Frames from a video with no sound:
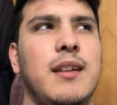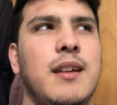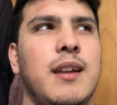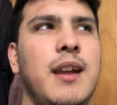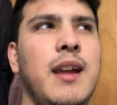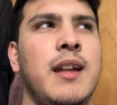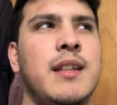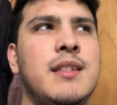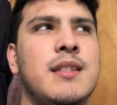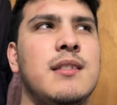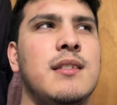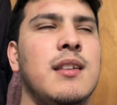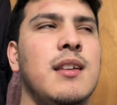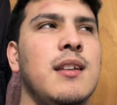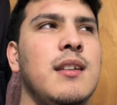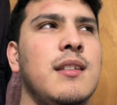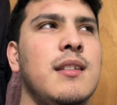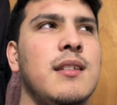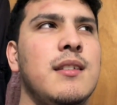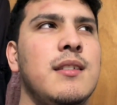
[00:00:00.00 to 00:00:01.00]
it's
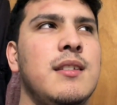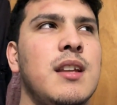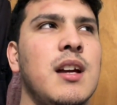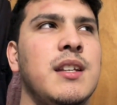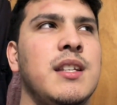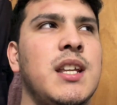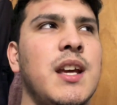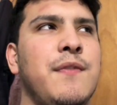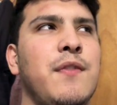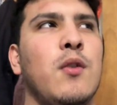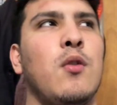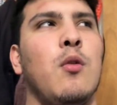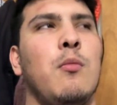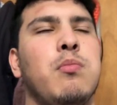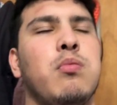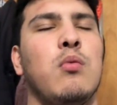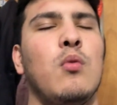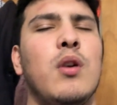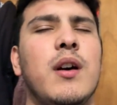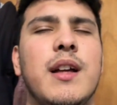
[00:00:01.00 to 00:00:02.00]
a difficult,
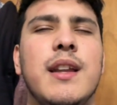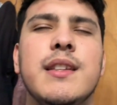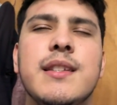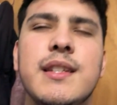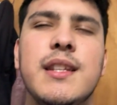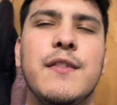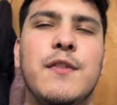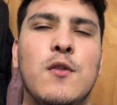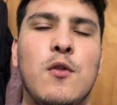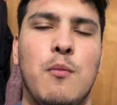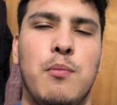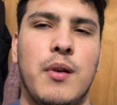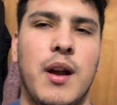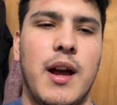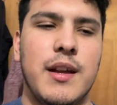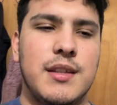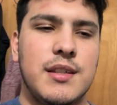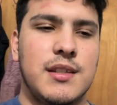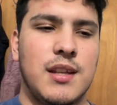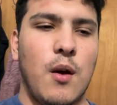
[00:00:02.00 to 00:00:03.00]
well, it is a difficult
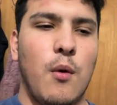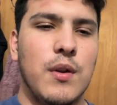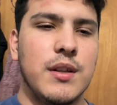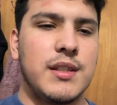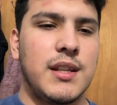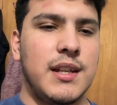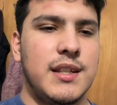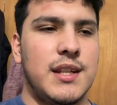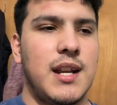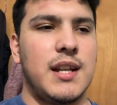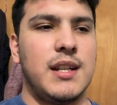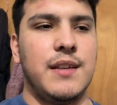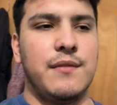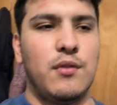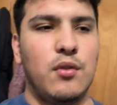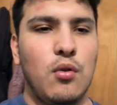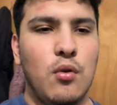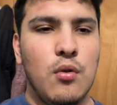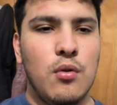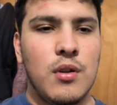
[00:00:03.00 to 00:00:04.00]
process. I wouldn't say it's not
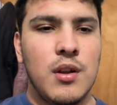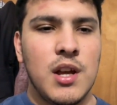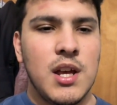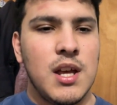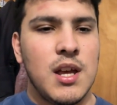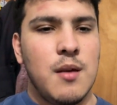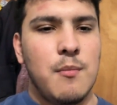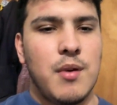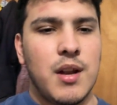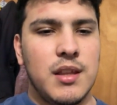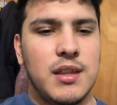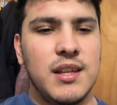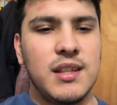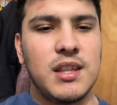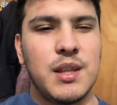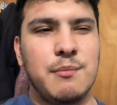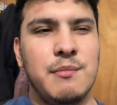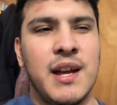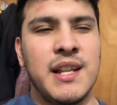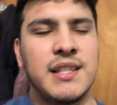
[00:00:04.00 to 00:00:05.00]
difficult, but I think
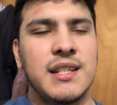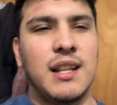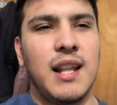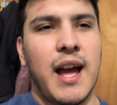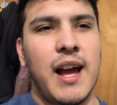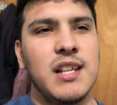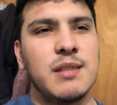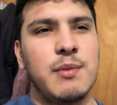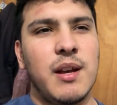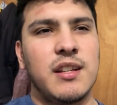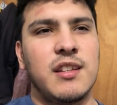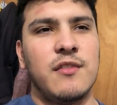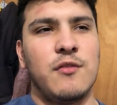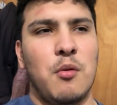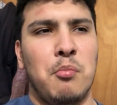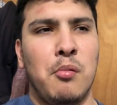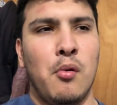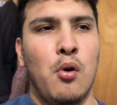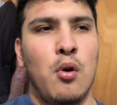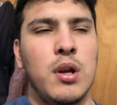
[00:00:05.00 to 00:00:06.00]
the mental aspect of a
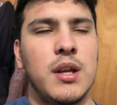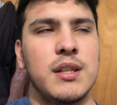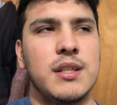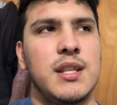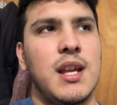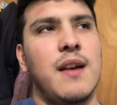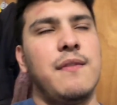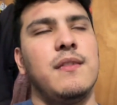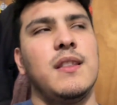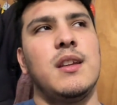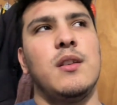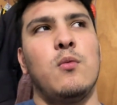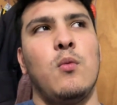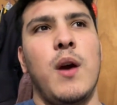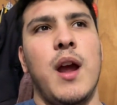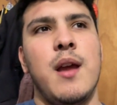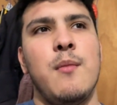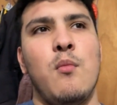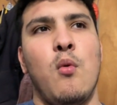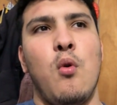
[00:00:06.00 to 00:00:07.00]
bulk is definitely
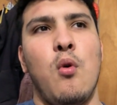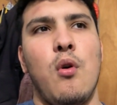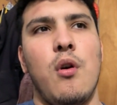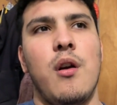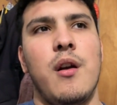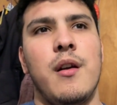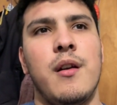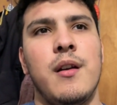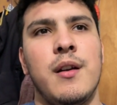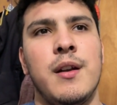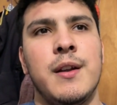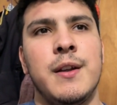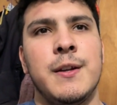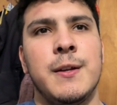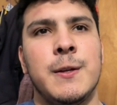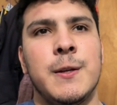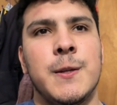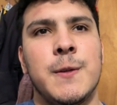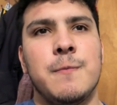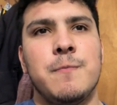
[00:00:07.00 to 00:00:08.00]
way more
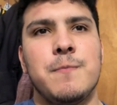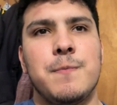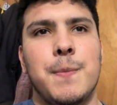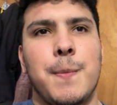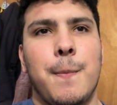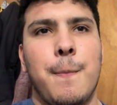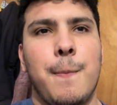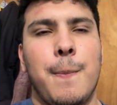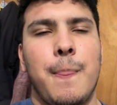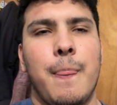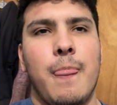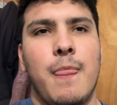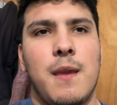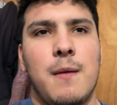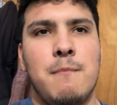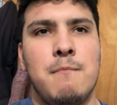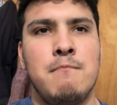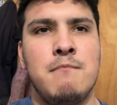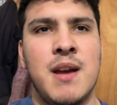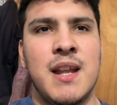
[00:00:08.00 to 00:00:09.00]

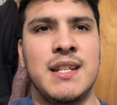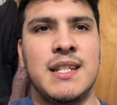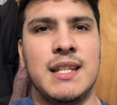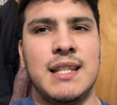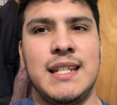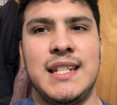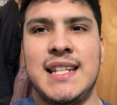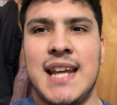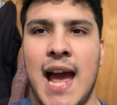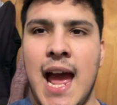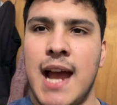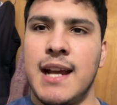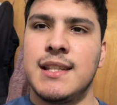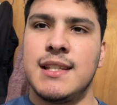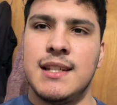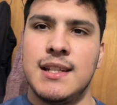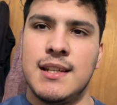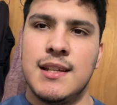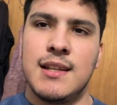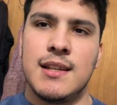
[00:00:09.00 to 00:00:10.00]
mentally
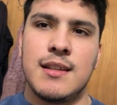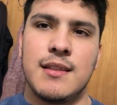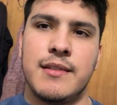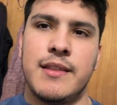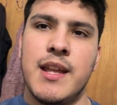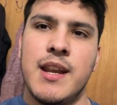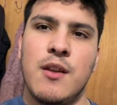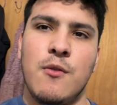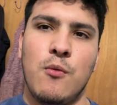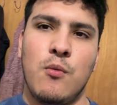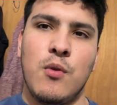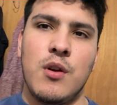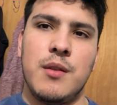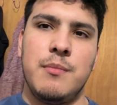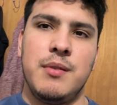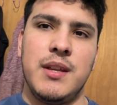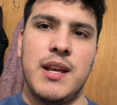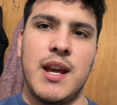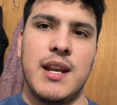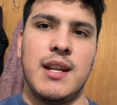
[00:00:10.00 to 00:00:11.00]
taxing than it would
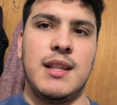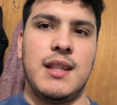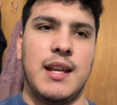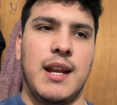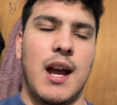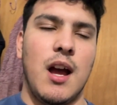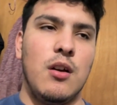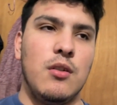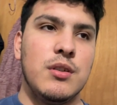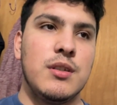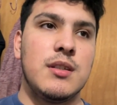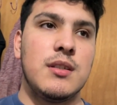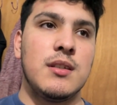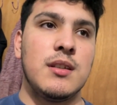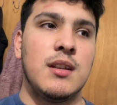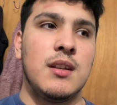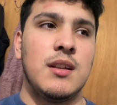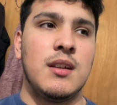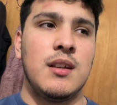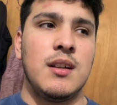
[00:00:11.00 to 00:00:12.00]
be anything else.
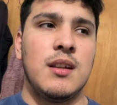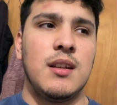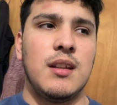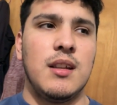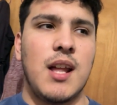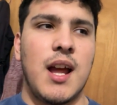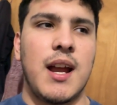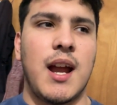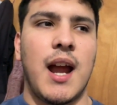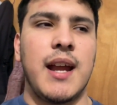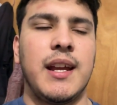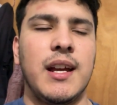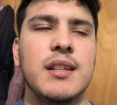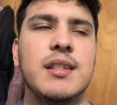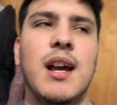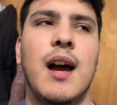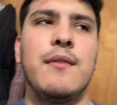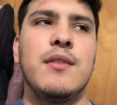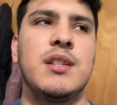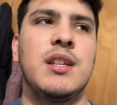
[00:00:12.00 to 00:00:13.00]
Like, I guess
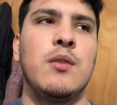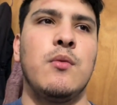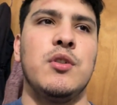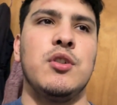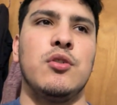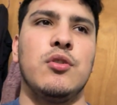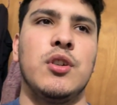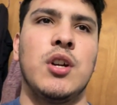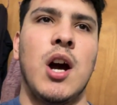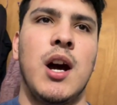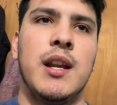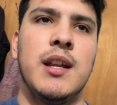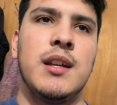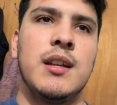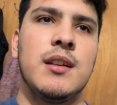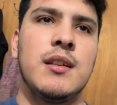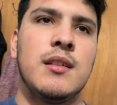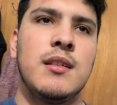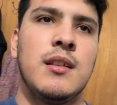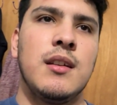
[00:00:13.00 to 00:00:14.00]
obviously when you're cutting,